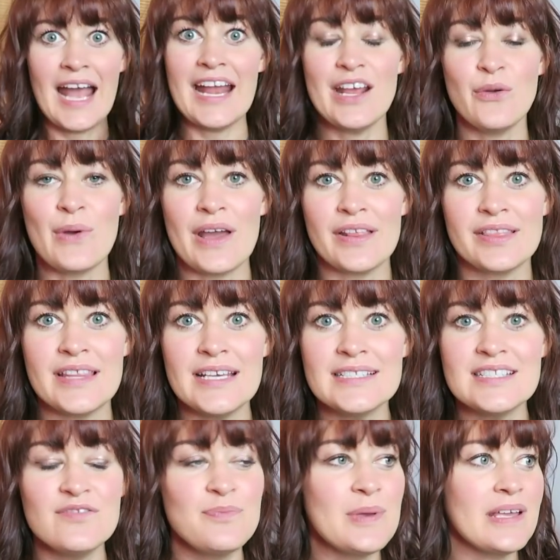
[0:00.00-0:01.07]
Anyway,
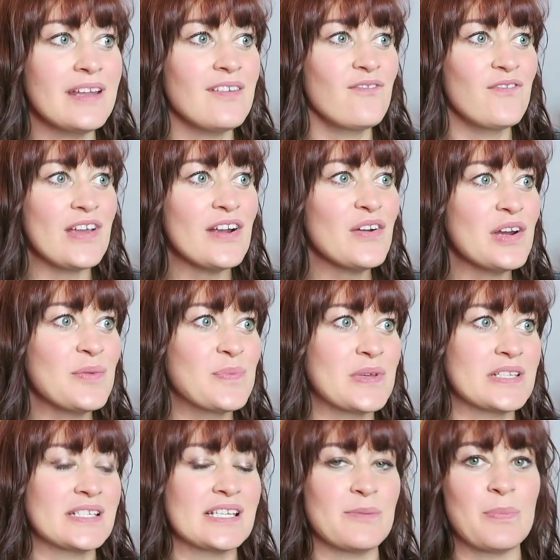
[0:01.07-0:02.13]
things have been very
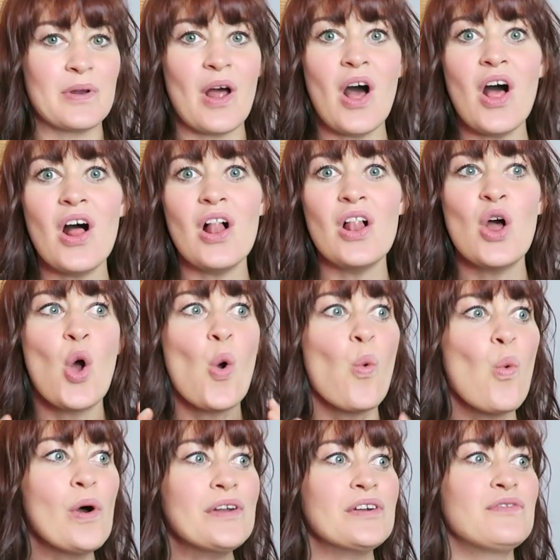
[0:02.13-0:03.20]
busy, but all
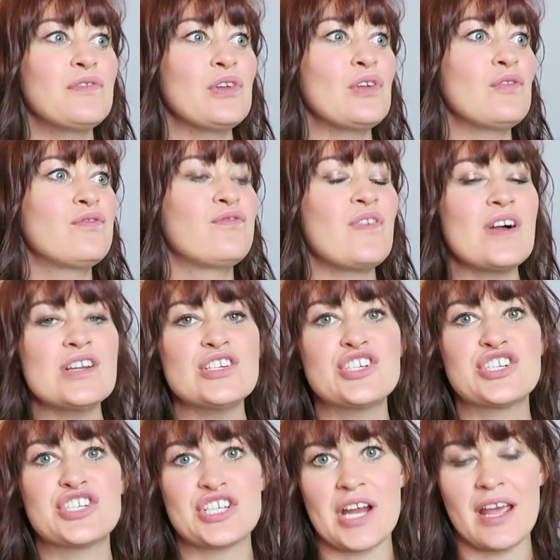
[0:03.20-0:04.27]
wonderful, fun
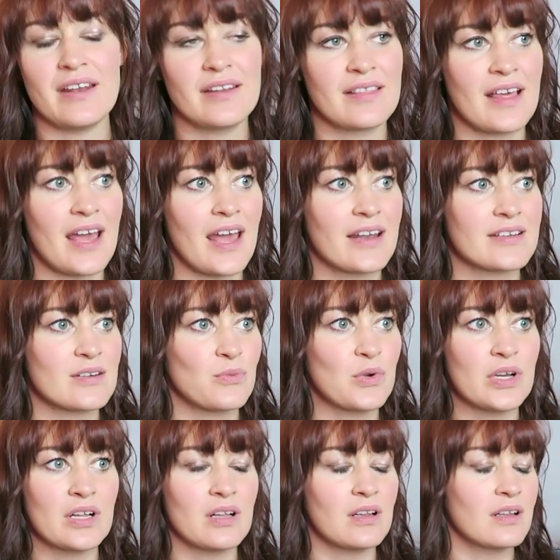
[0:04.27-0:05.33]
shit that
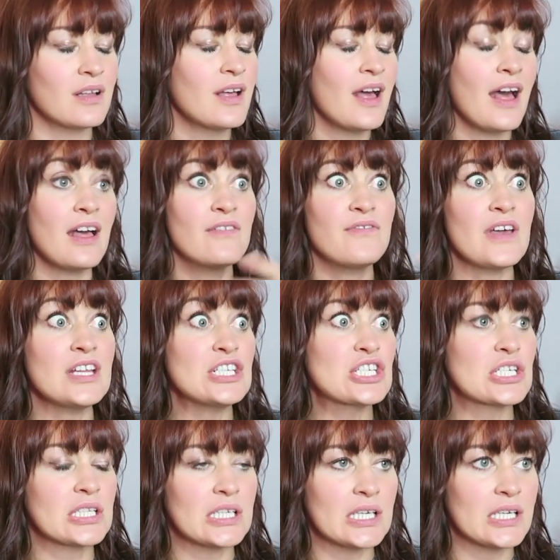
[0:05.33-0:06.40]
will
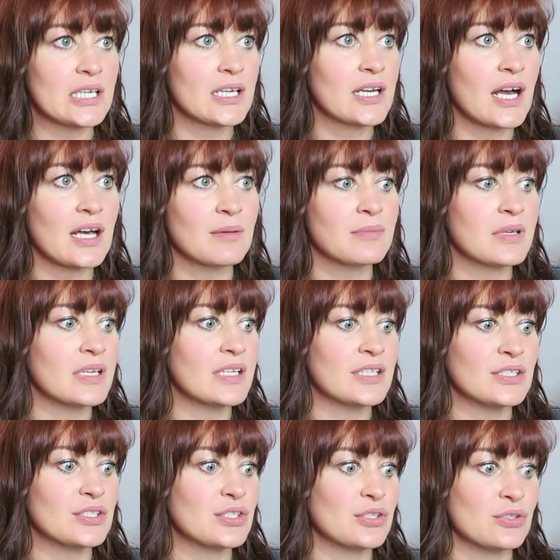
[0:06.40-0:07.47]
eventually come
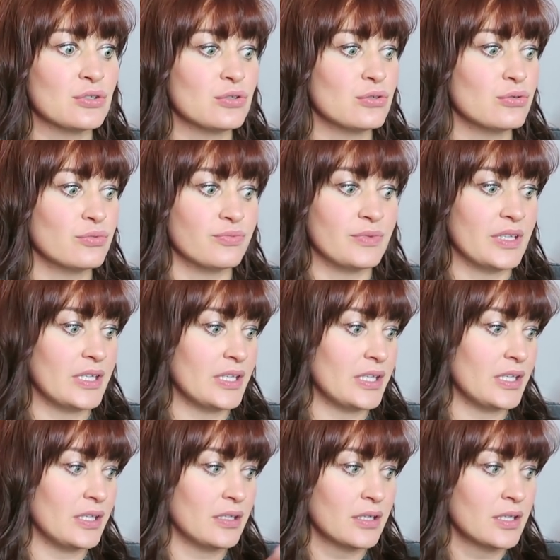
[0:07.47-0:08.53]
into
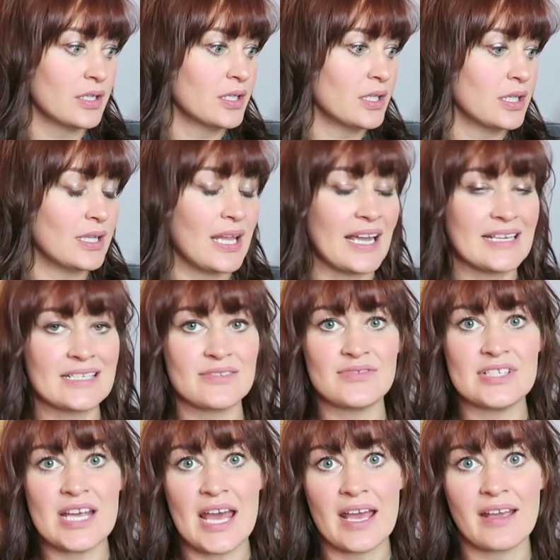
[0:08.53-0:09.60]
the light of
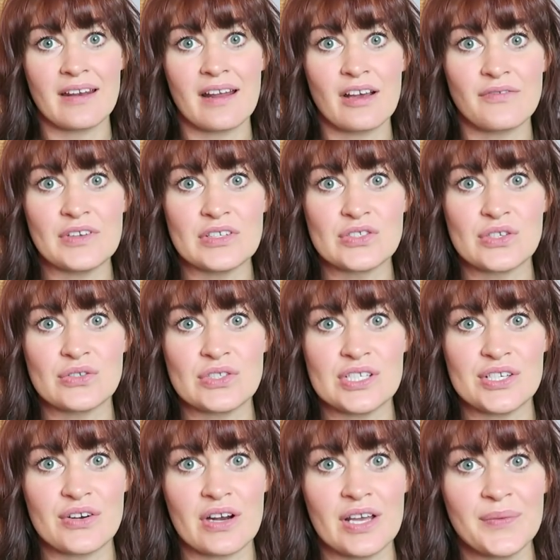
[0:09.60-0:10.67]
day and not feel so
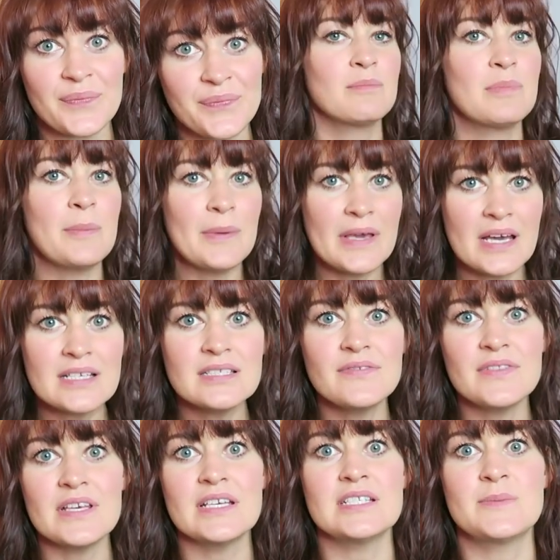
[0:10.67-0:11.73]
secret. But because of
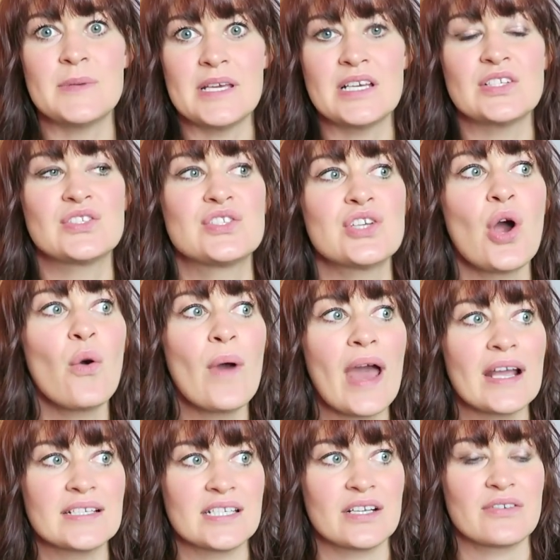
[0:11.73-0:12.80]
things being so
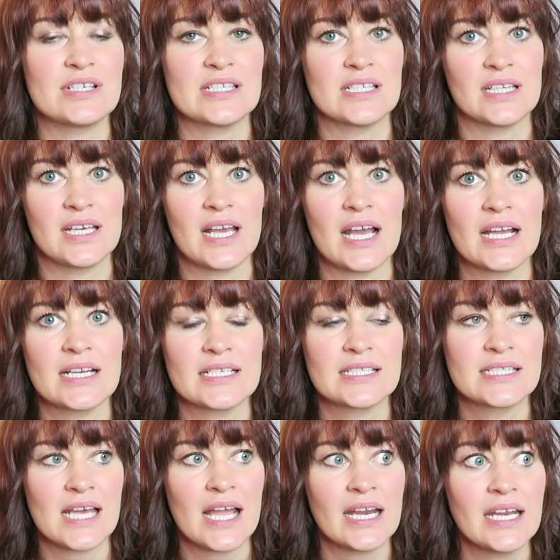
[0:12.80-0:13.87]
hectic recently, I
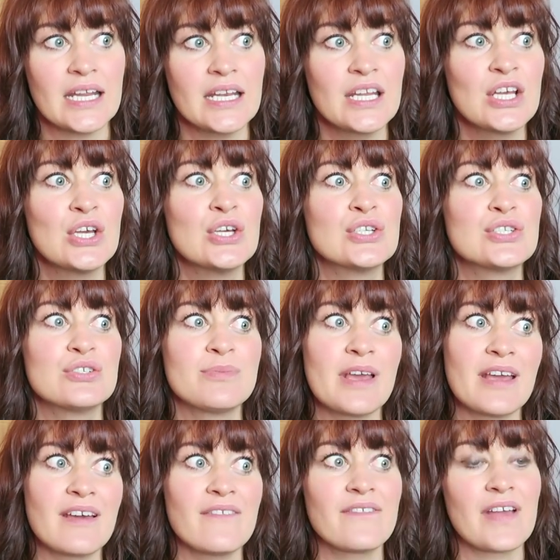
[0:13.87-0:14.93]
decided to
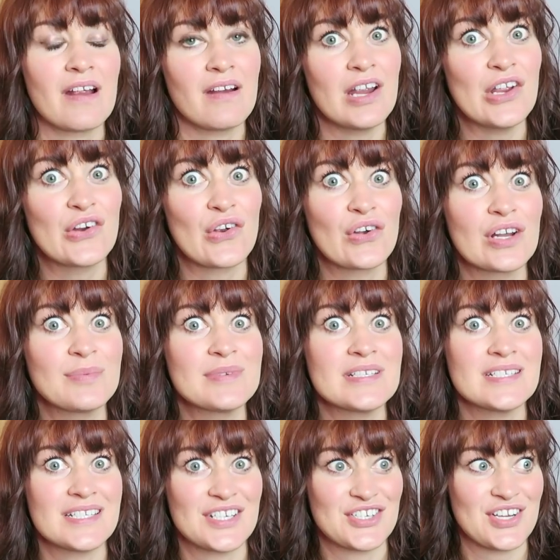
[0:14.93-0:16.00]
make a very grown-up
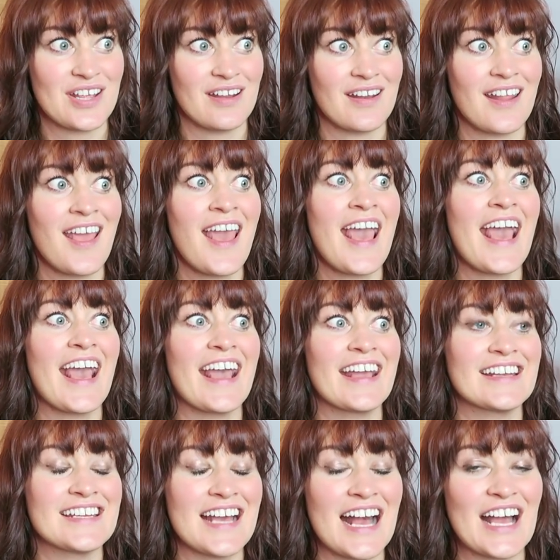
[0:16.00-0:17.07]
decision
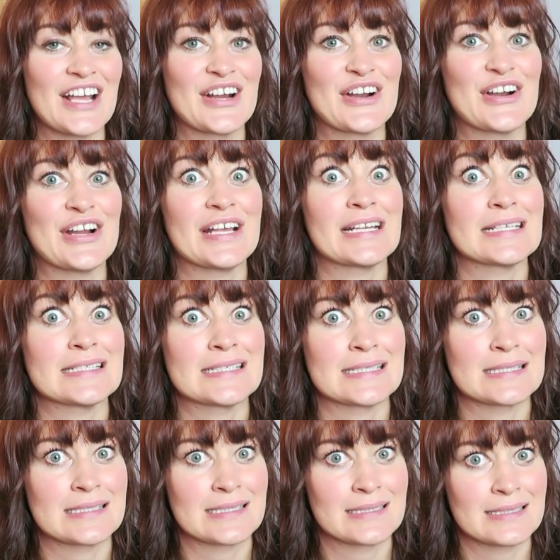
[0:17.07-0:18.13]
and hire an
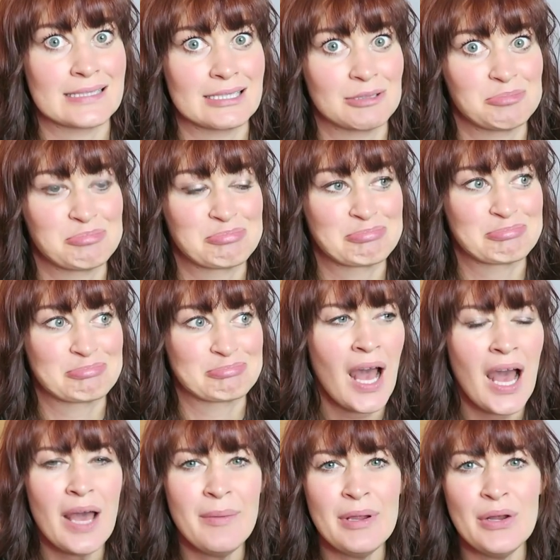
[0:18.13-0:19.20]
assistant.
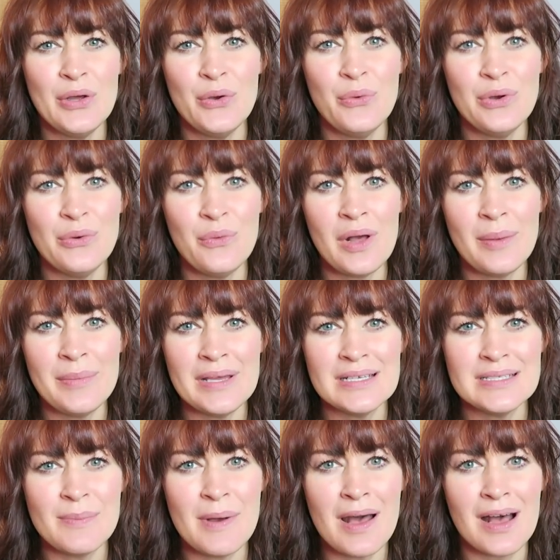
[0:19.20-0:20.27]
I mean, who wouldn't want me
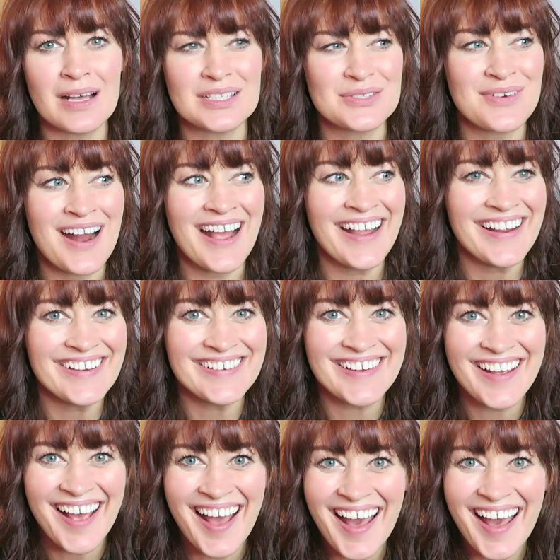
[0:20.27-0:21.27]
as a boss, right?